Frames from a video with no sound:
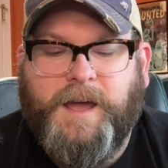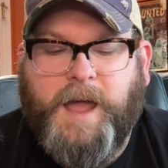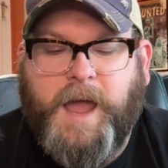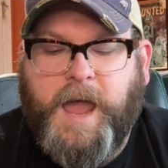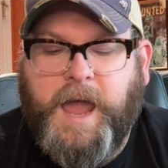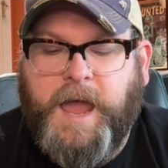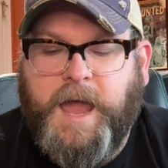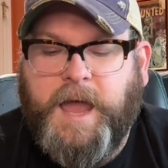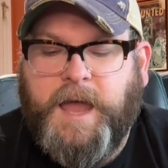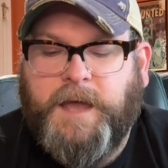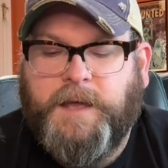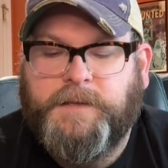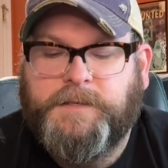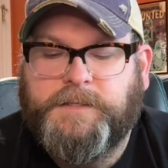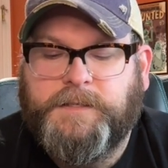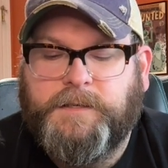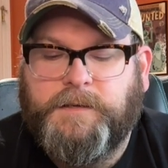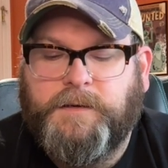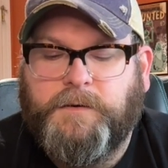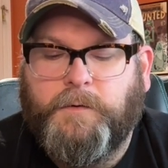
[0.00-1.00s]

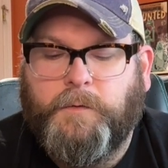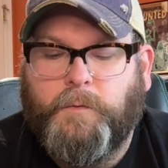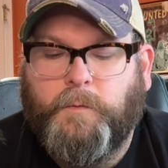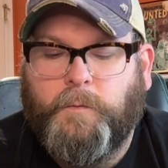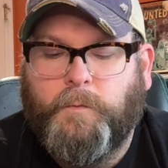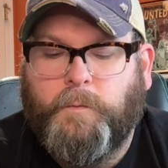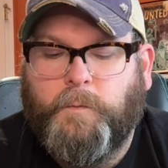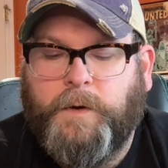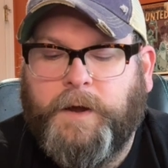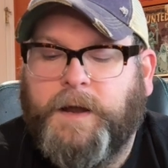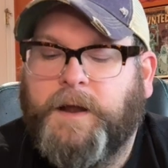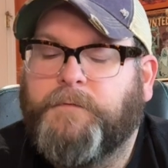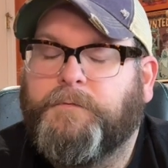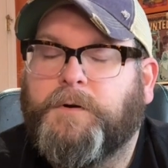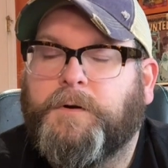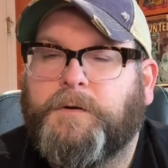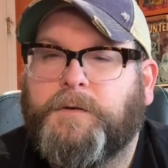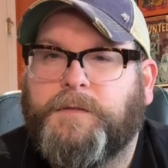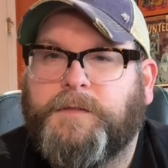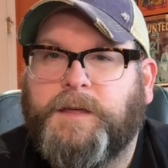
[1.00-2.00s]
and
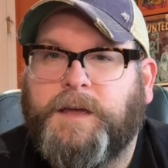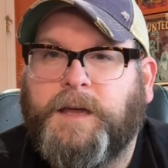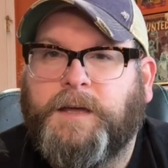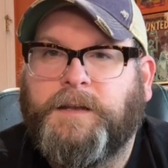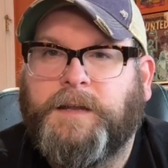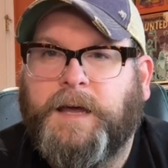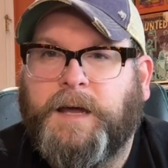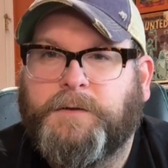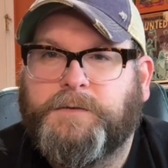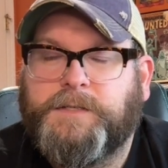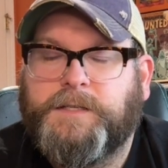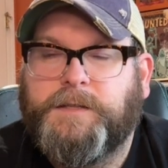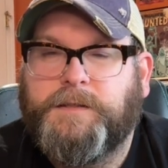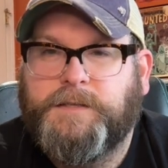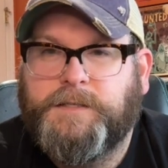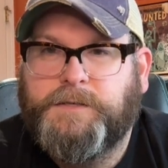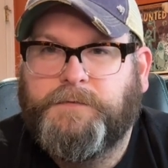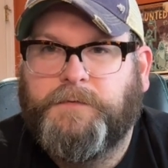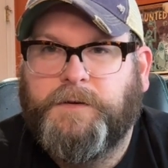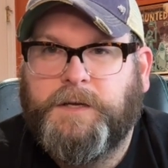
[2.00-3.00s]
whenever they announced
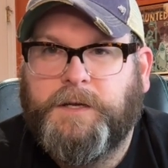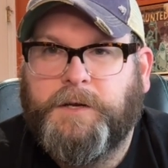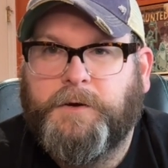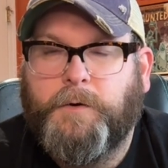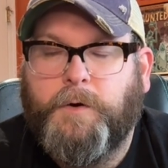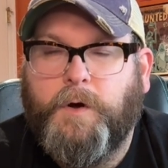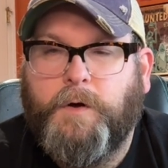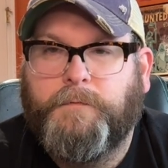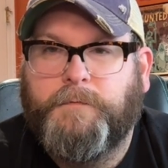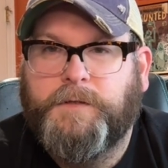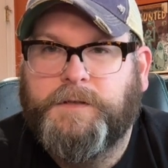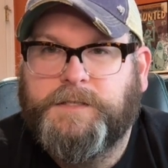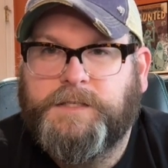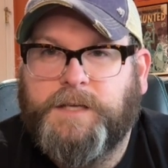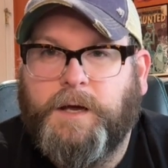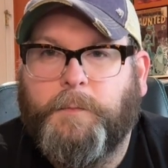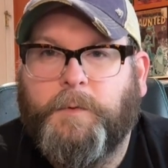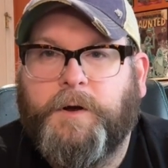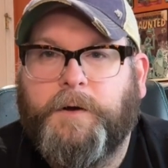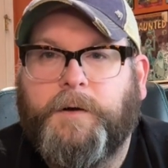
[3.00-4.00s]
this figure over the
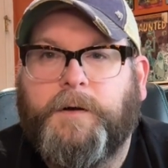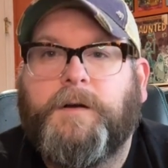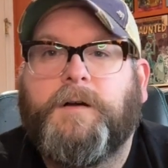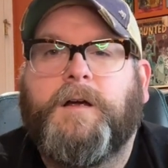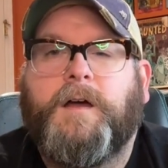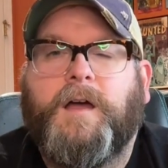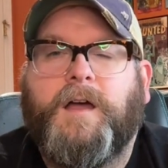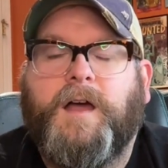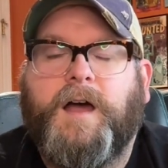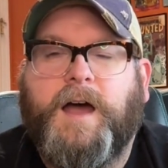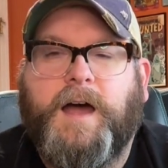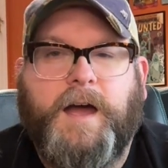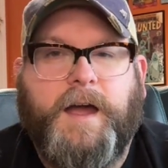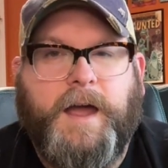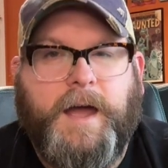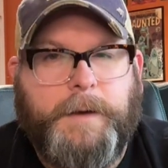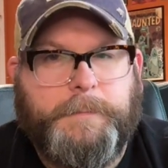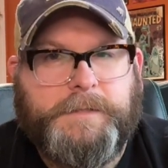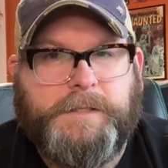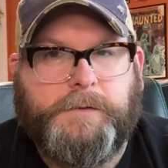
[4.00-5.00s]
summer, I
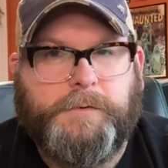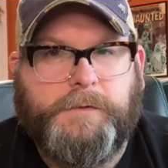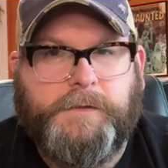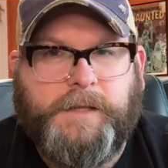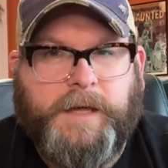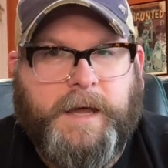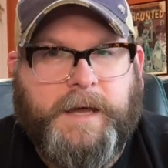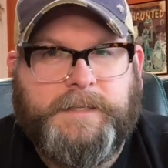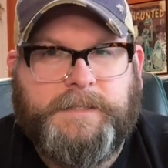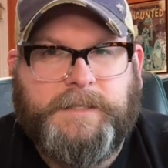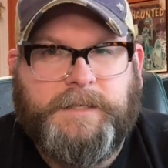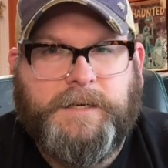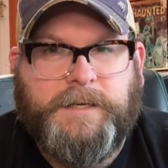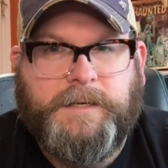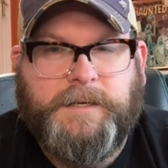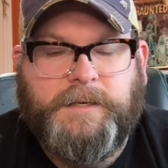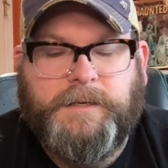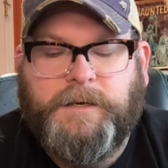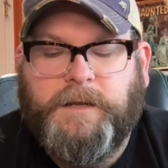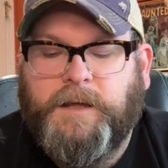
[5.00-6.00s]
absolutely had to get
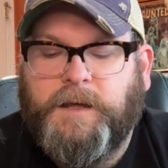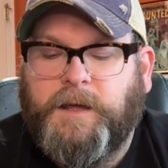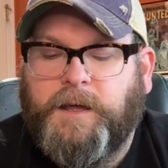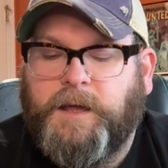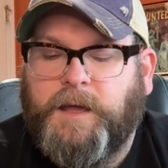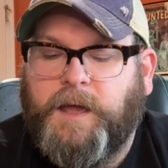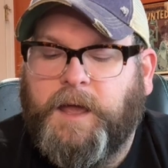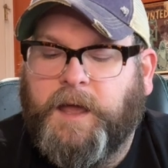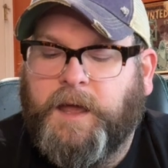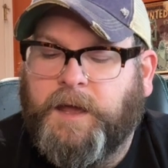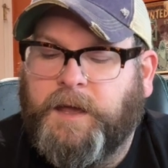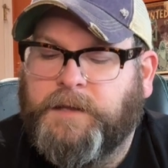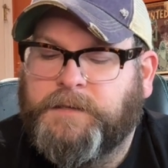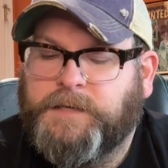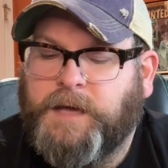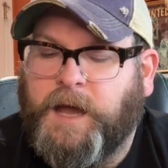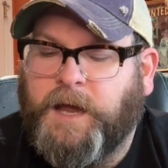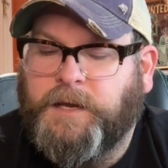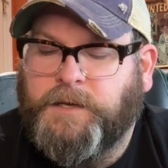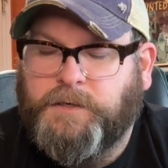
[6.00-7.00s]
it.
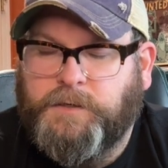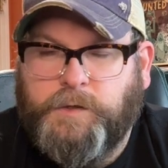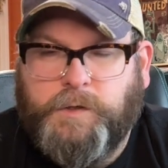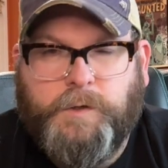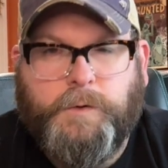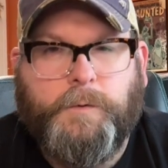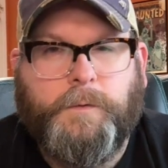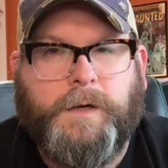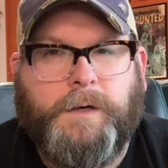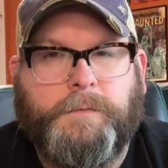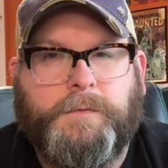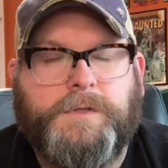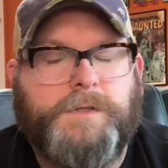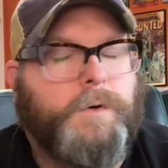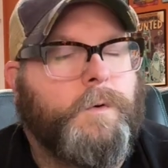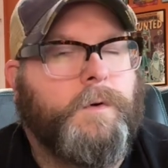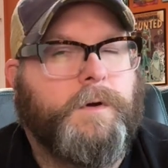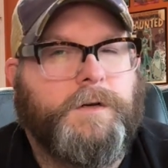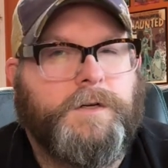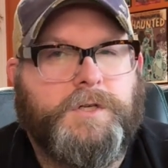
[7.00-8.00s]
And I knew it was
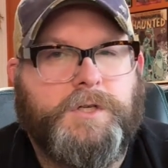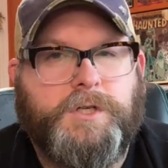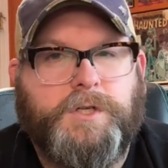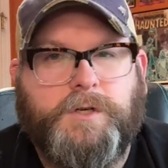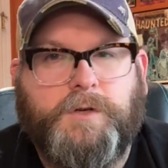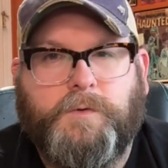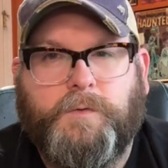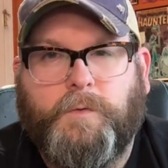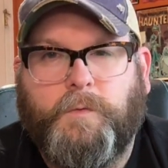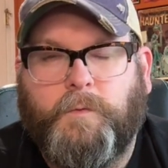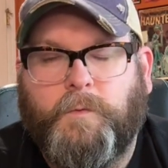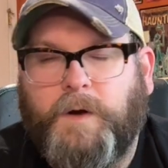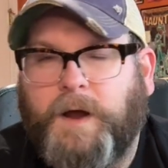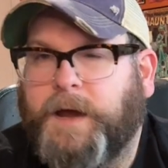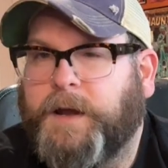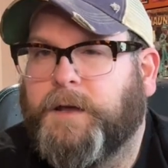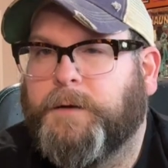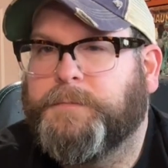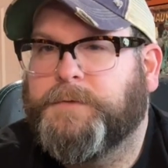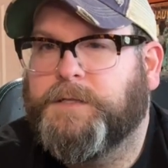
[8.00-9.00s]
going to shoot
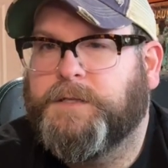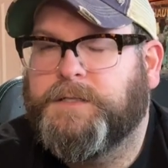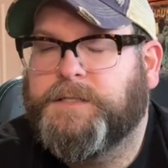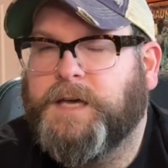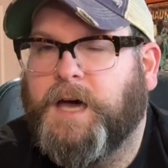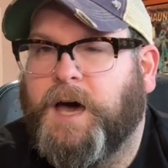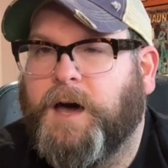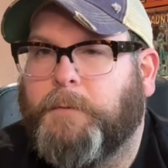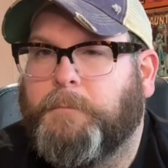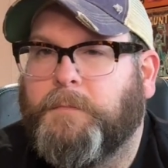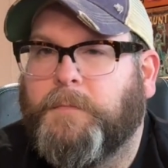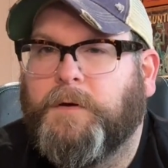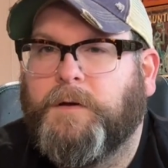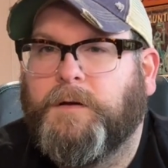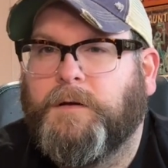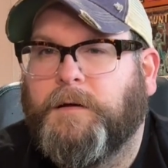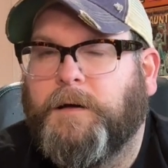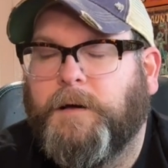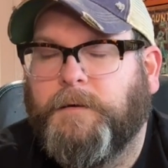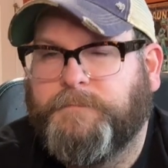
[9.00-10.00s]
right up to the top
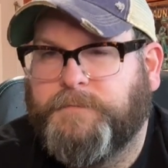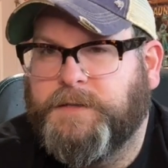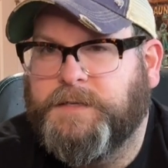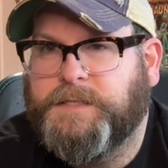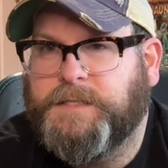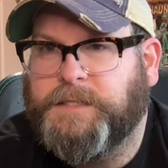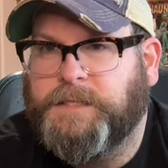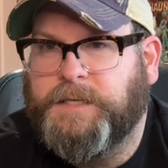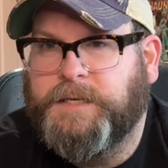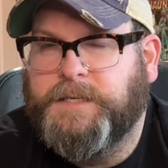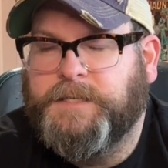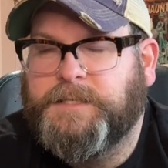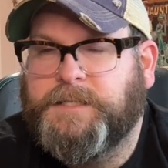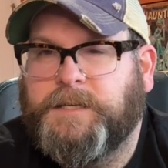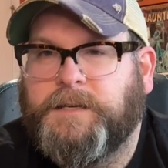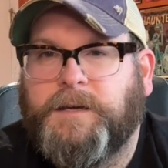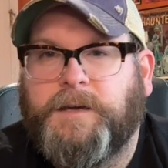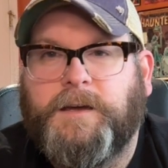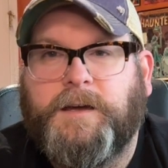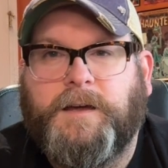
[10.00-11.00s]
of this
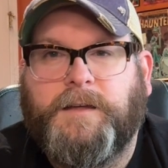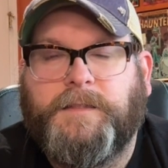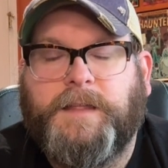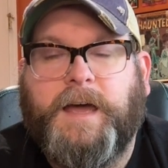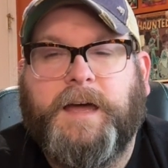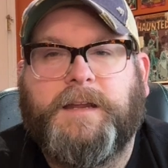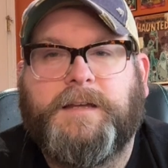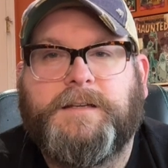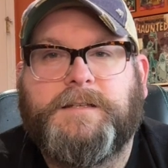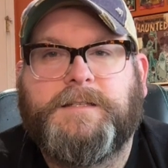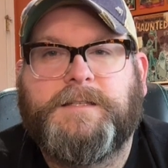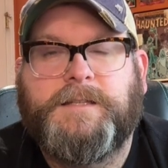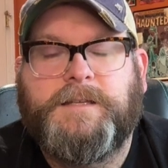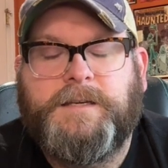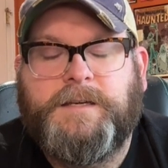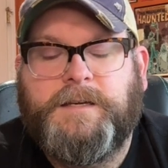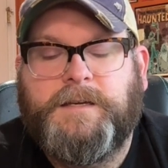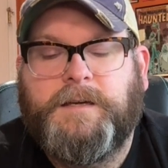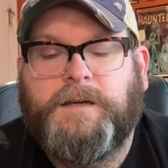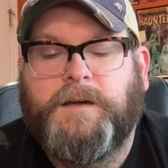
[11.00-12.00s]
list. And that is
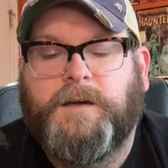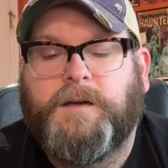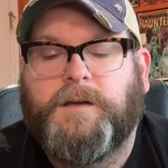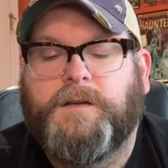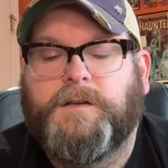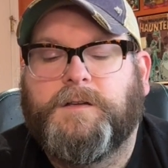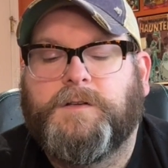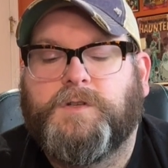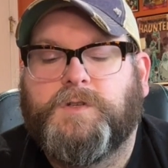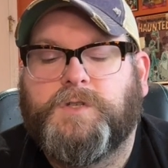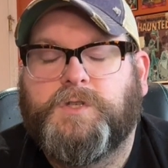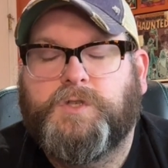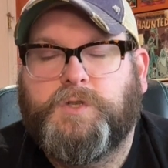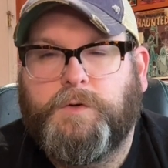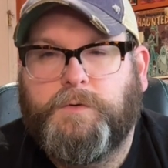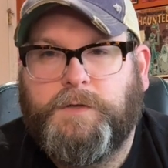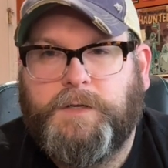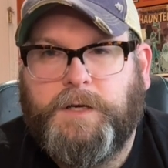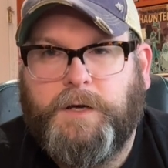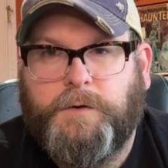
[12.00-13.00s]
the
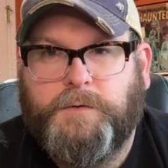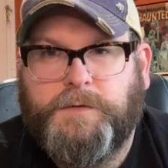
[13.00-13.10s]
Studio